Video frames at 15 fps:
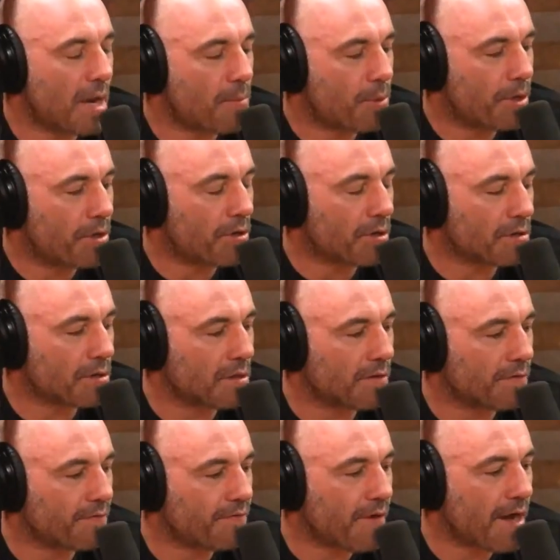of pretty girls that
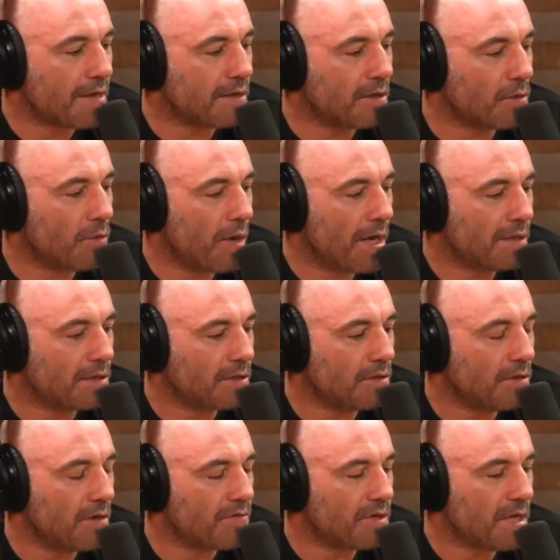are finding their way into
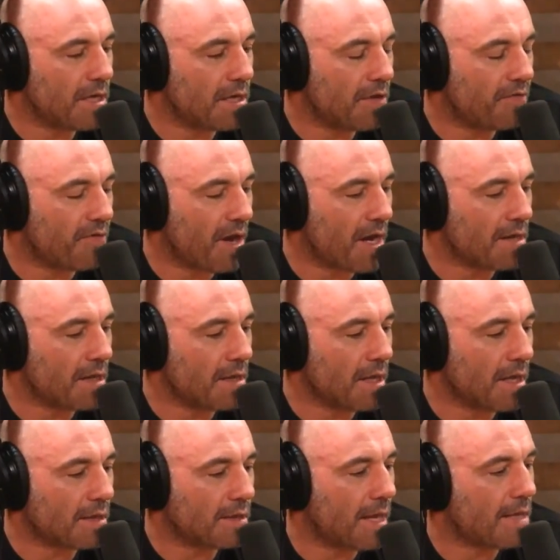the UFC, and they find that
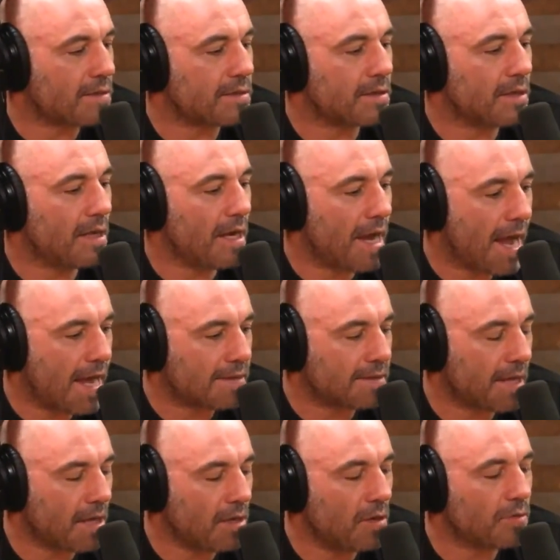like that's an
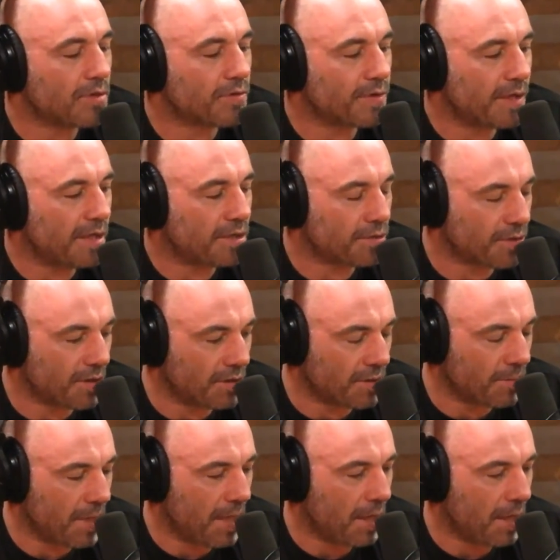asset. You know what's really interesting to me?